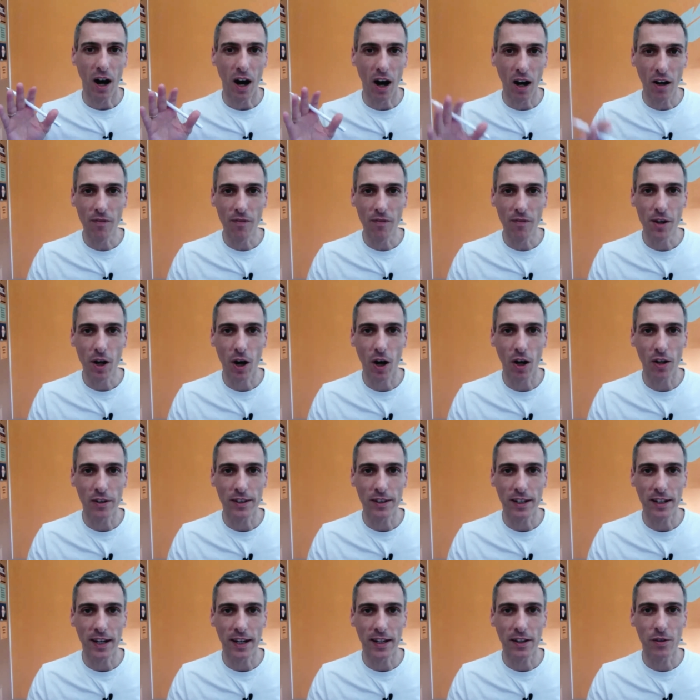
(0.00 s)
All of the
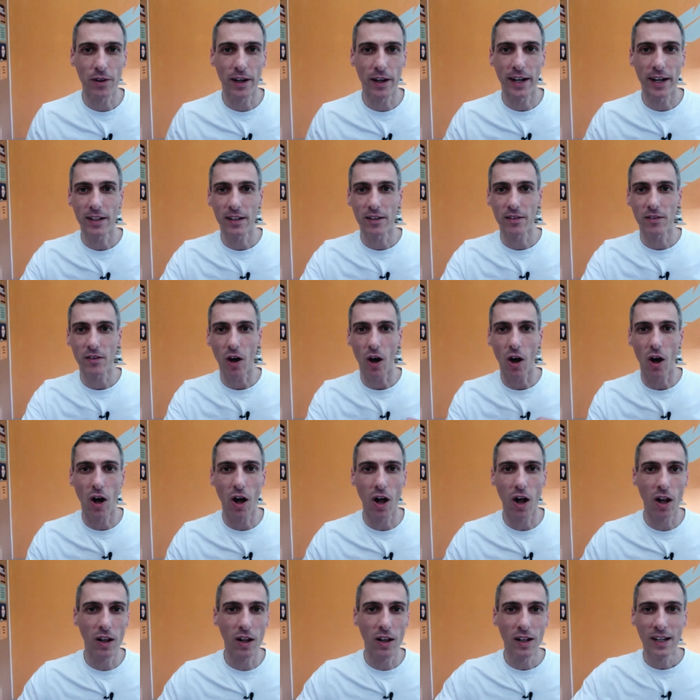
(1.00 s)
content I create, it's
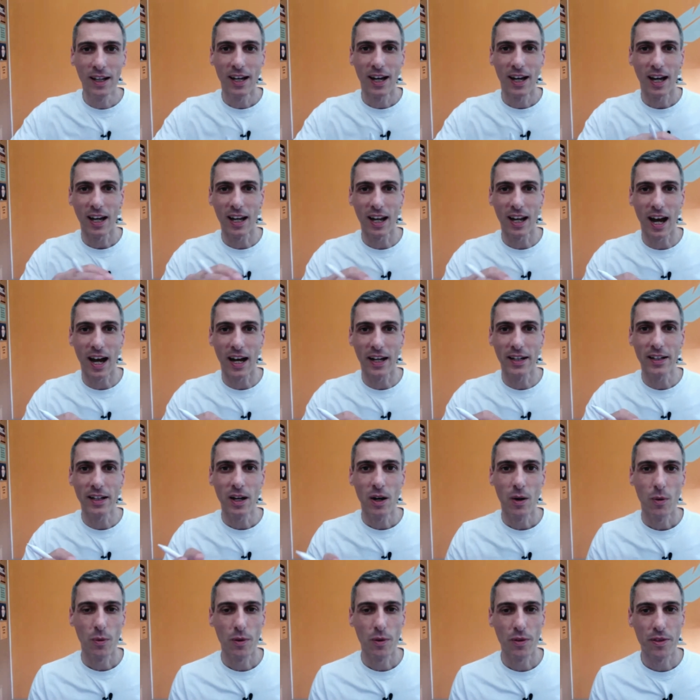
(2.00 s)
all aligned
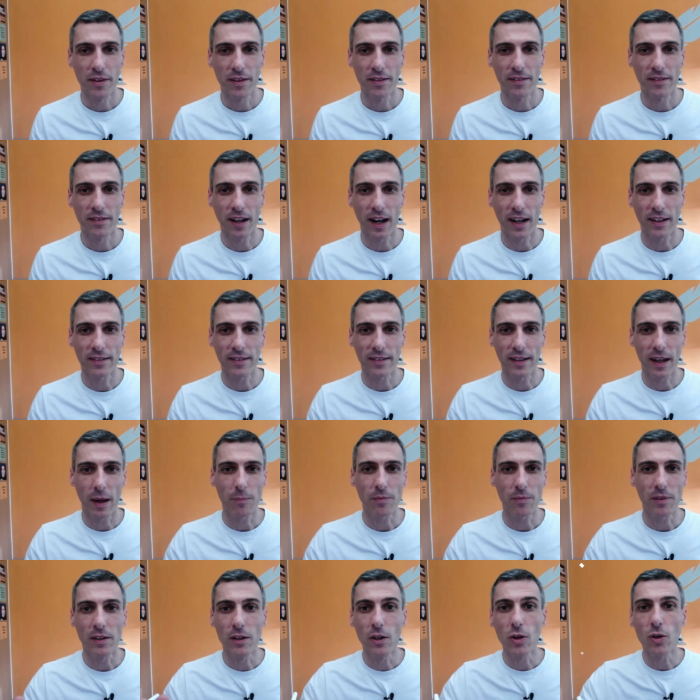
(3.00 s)
with these 9
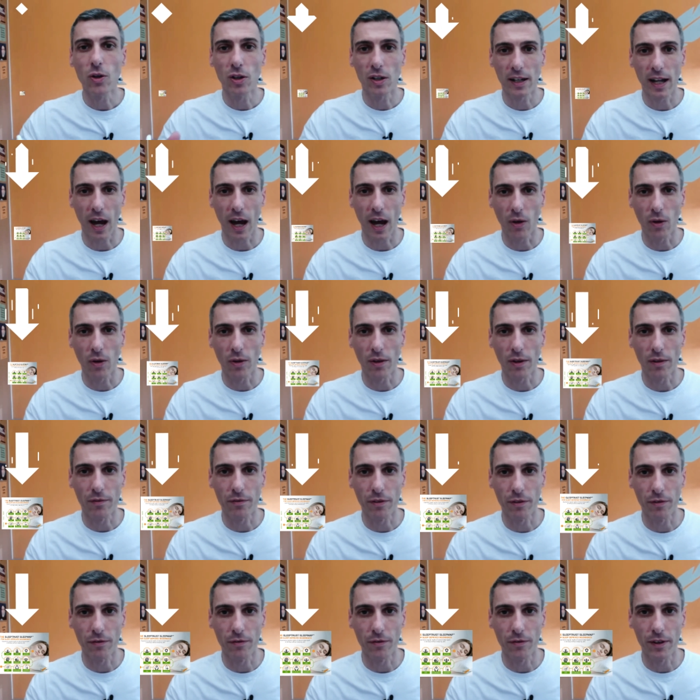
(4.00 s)
steps, and you can download
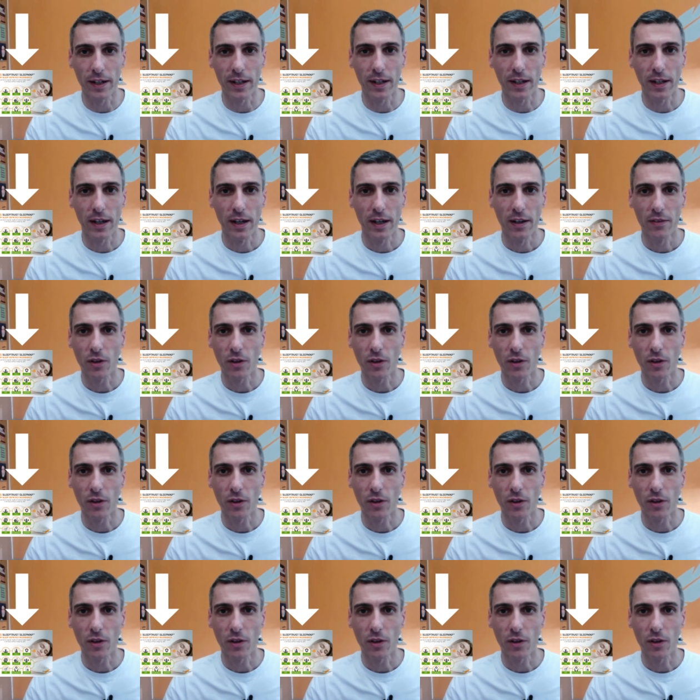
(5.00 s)
it for free.